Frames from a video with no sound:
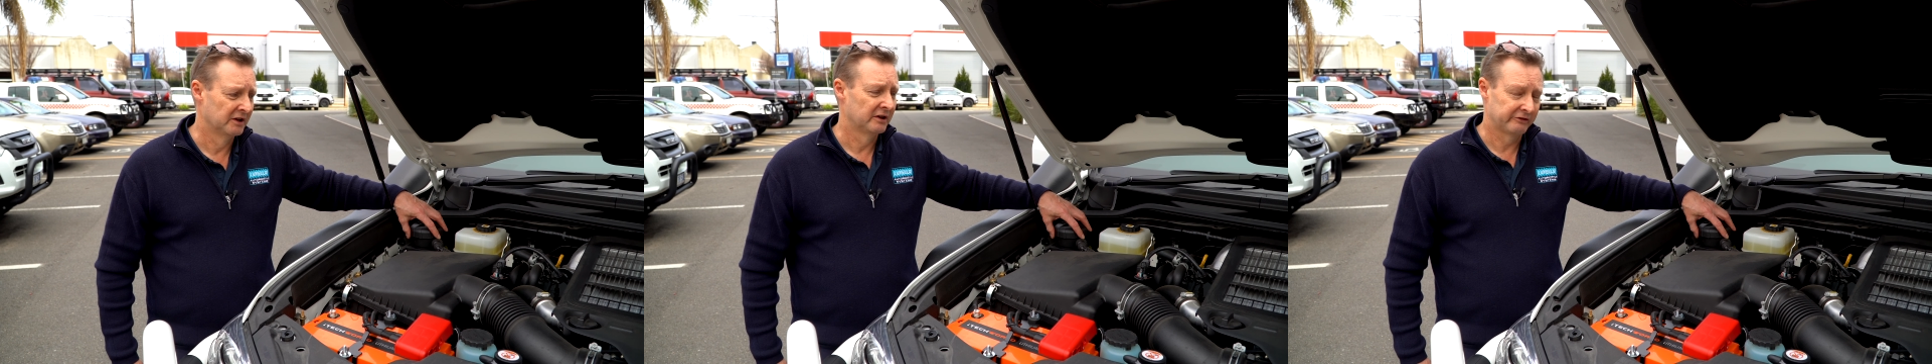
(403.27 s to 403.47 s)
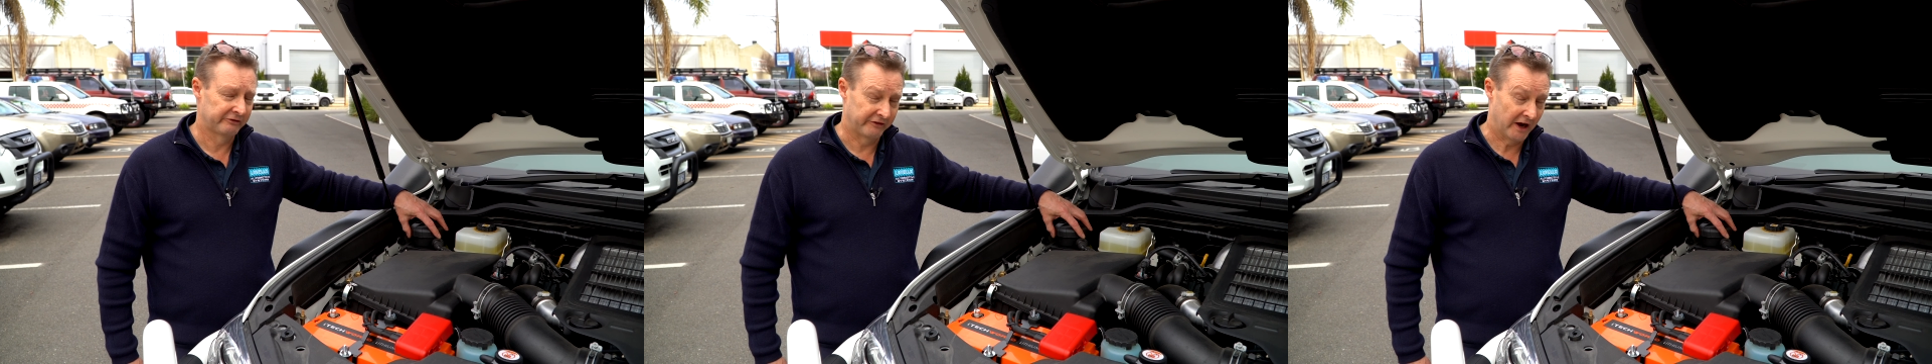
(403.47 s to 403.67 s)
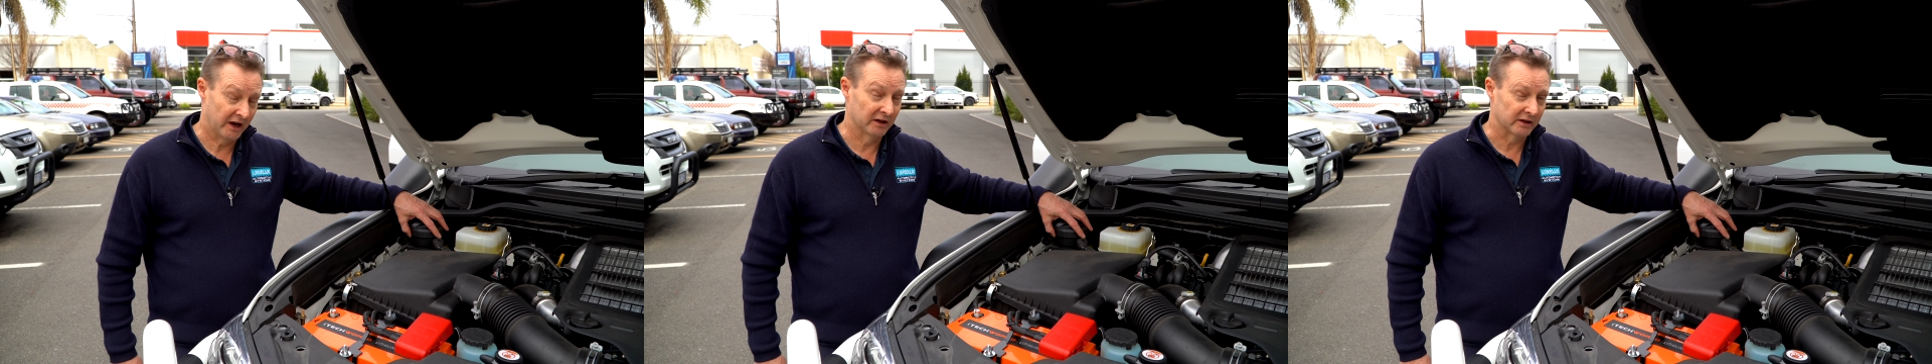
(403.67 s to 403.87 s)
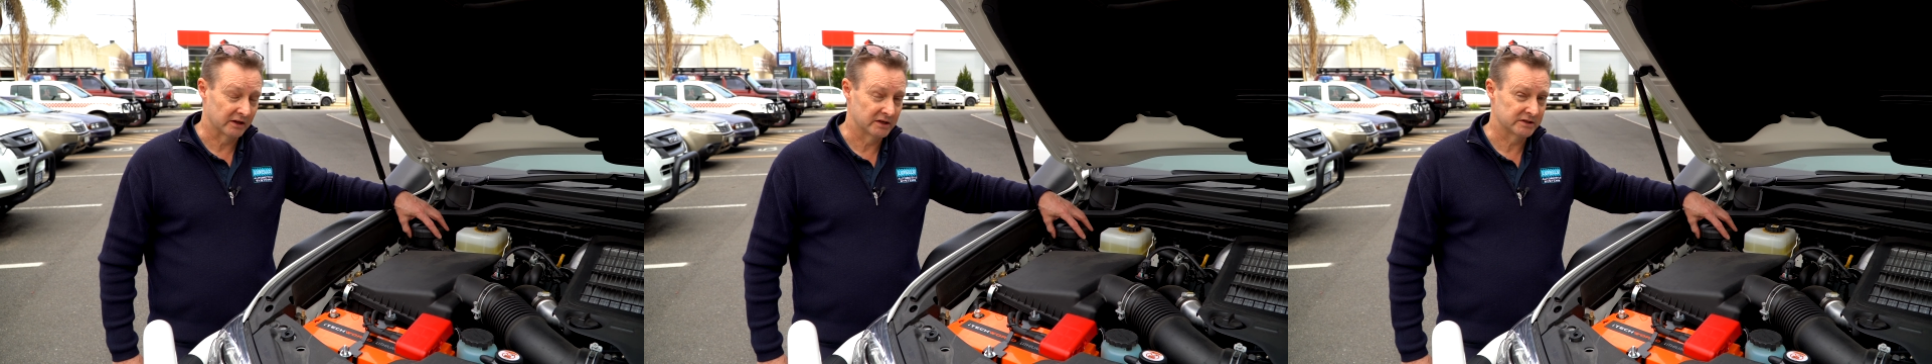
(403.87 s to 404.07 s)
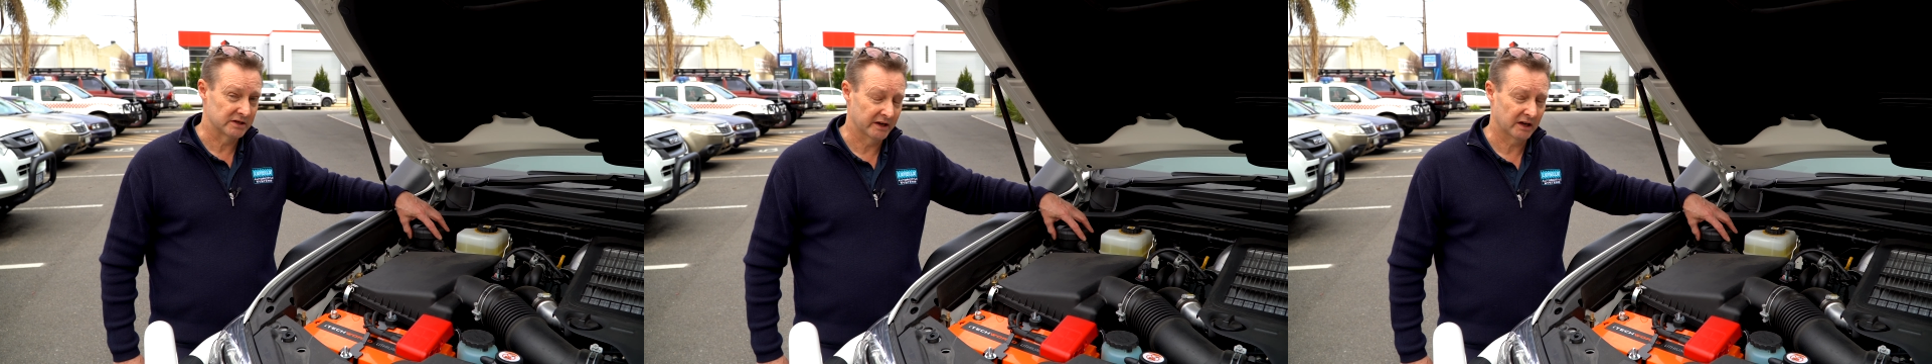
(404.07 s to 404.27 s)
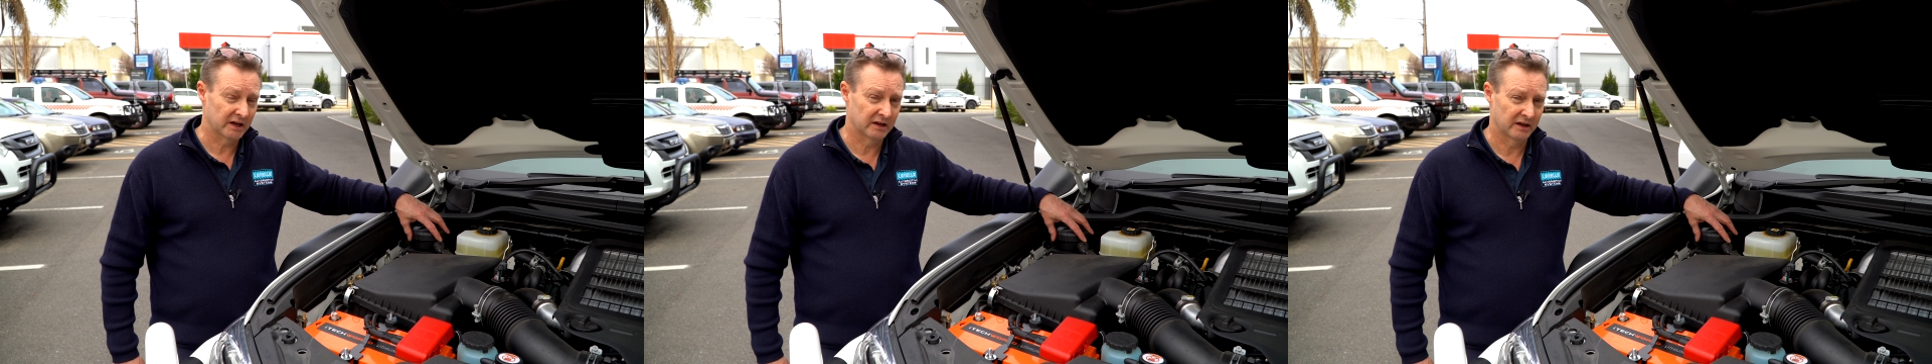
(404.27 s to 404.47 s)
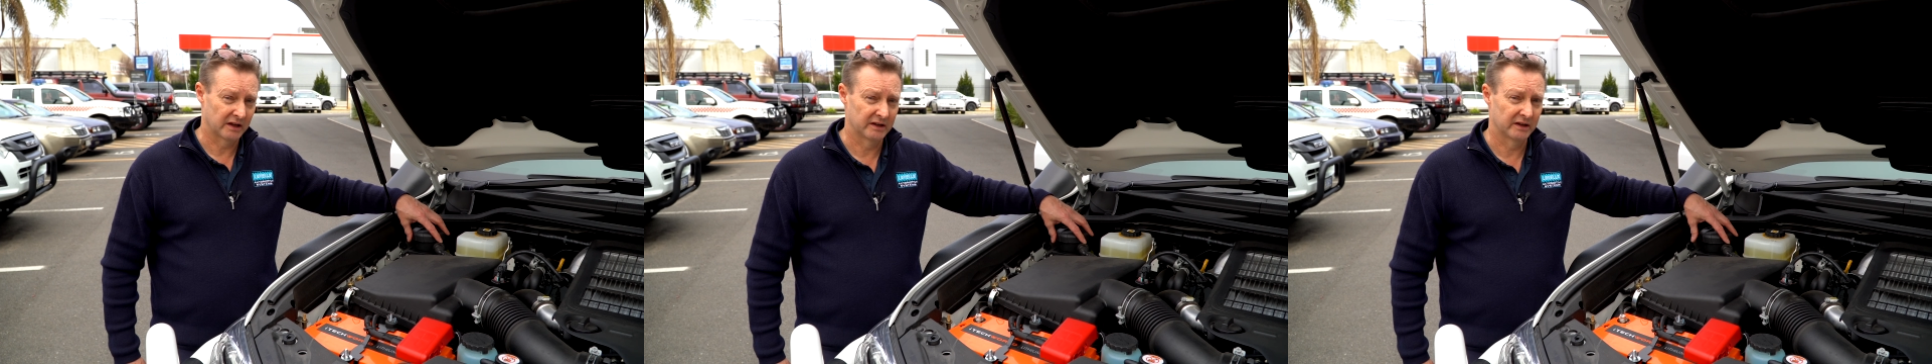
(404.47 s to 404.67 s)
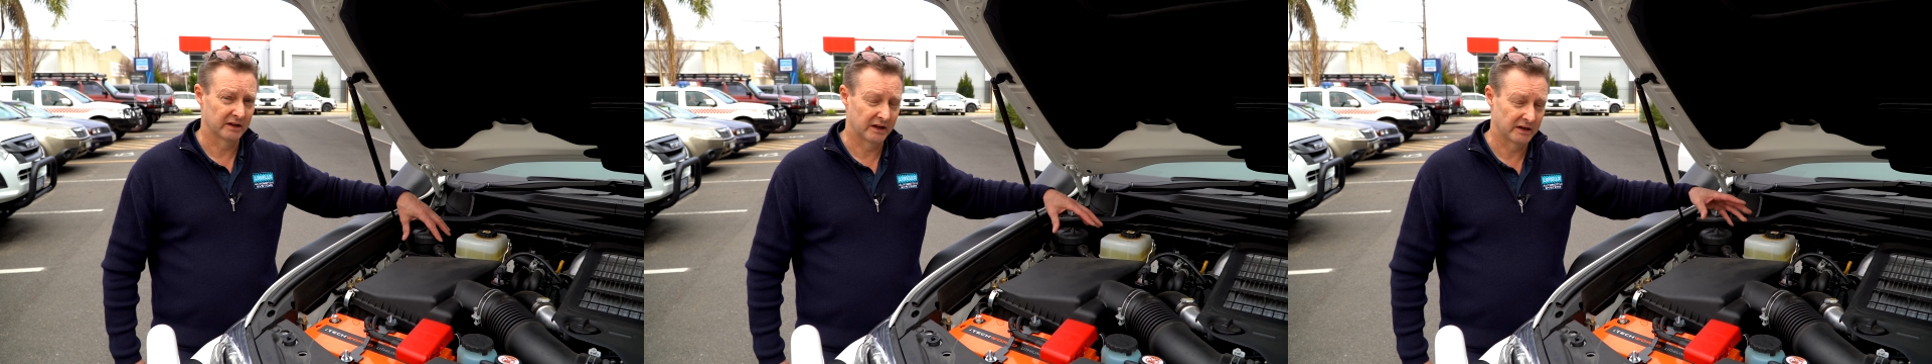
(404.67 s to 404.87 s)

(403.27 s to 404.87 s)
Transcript: fouling the intake uh,